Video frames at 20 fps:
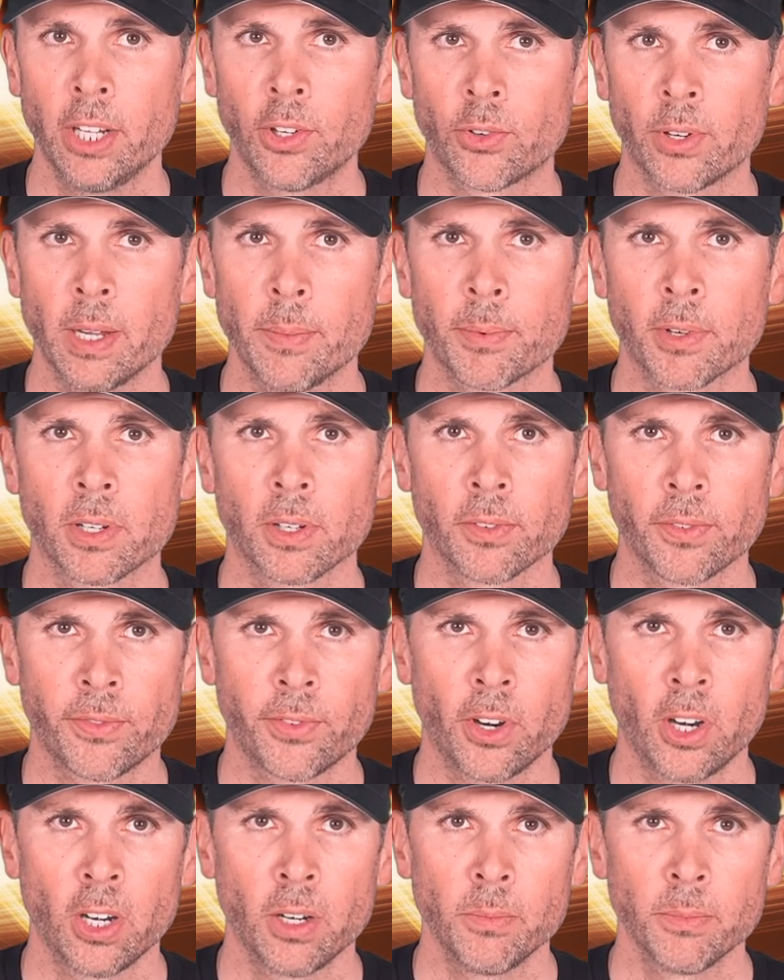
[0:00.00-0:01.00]
trip
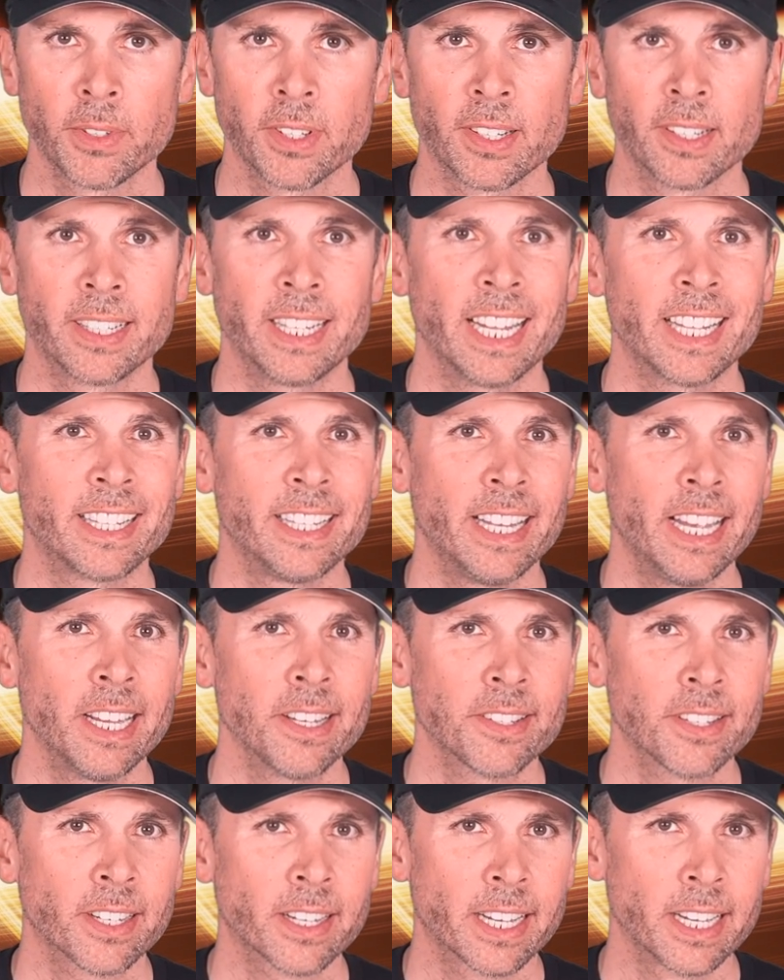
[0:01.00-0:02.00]
confirmed that
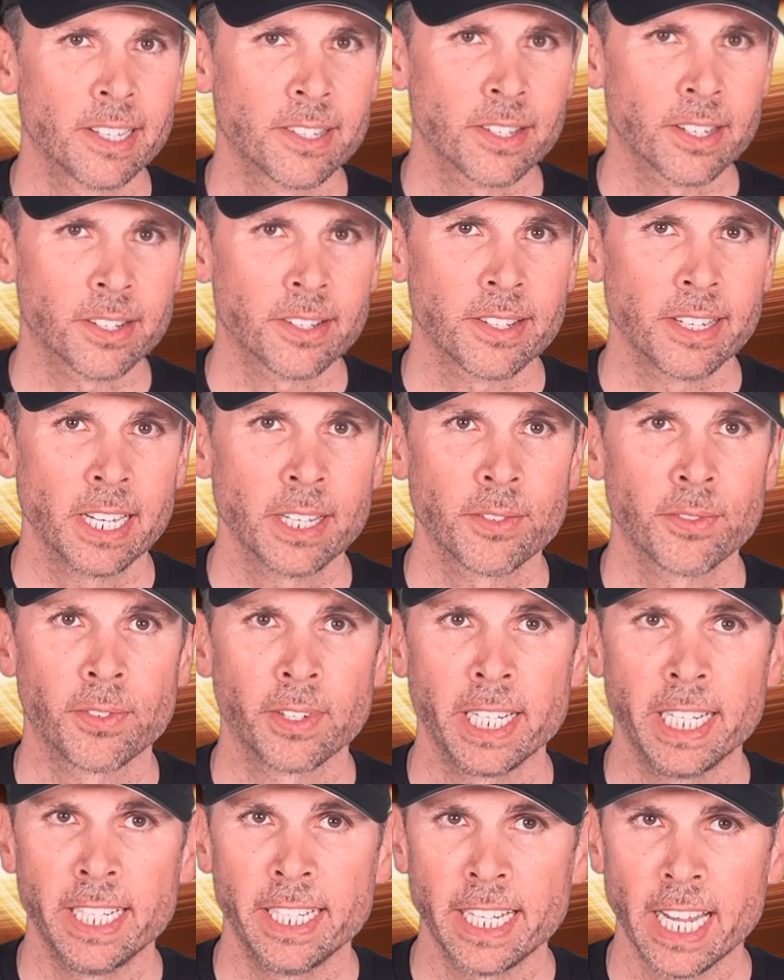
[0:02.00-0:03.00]
NASA can
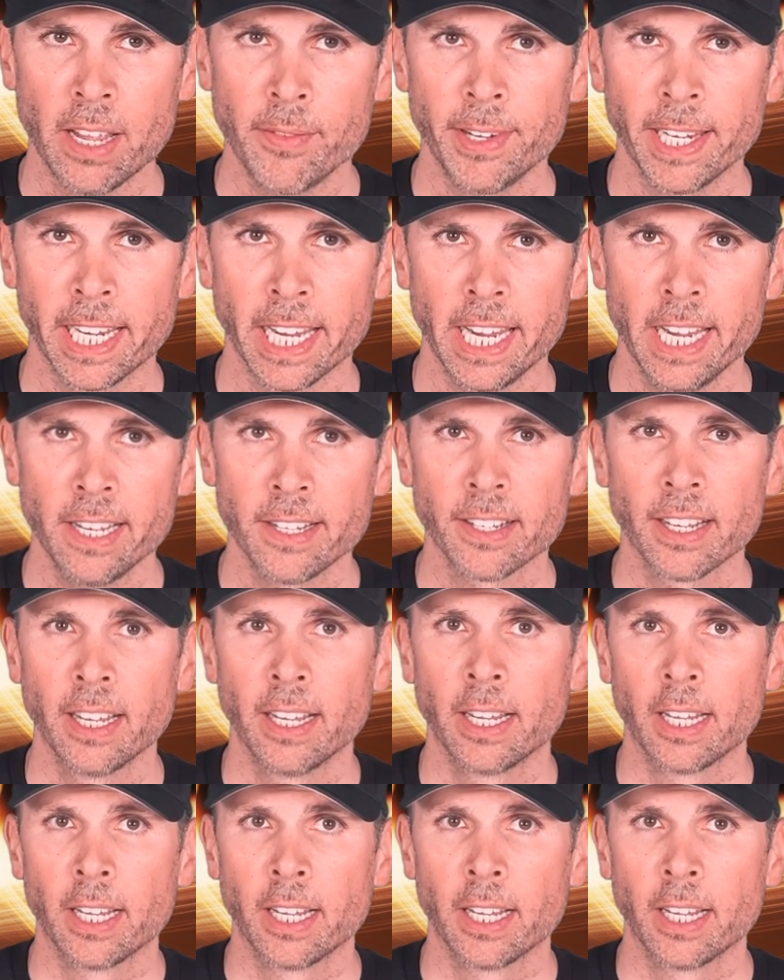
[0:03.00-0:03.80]
successfully navigate